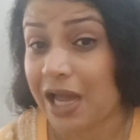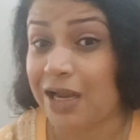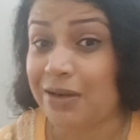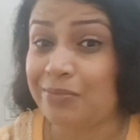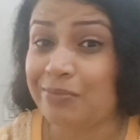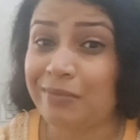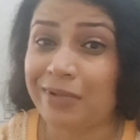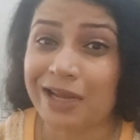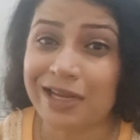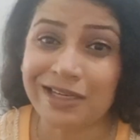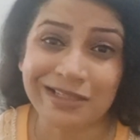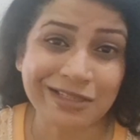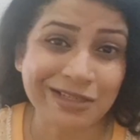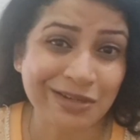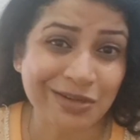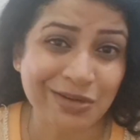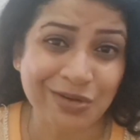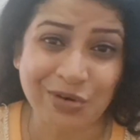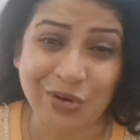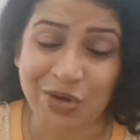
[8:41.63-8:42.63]
and
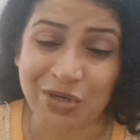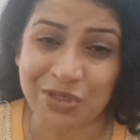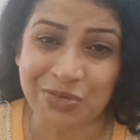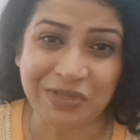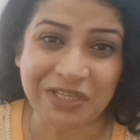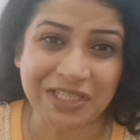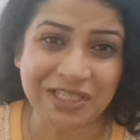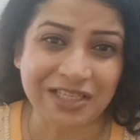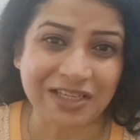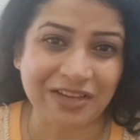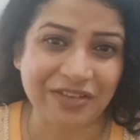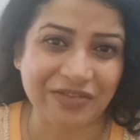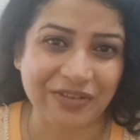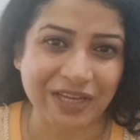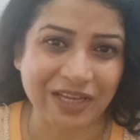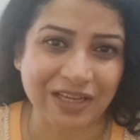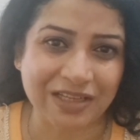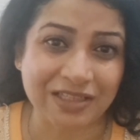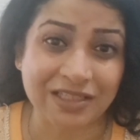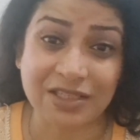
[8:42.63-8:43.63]
might not be
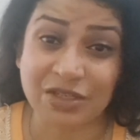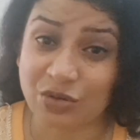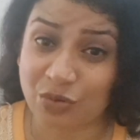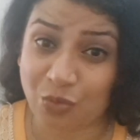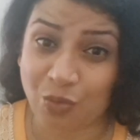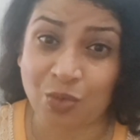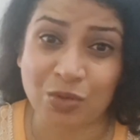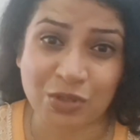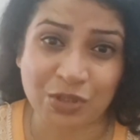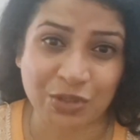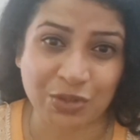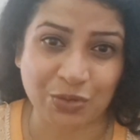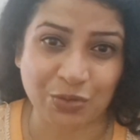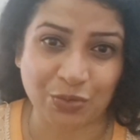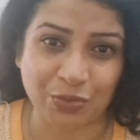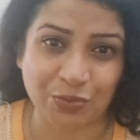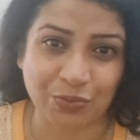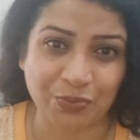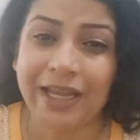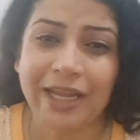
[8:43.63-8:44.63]
serving us
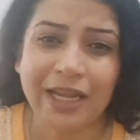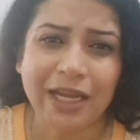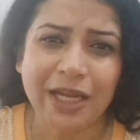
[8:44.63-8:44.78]
also.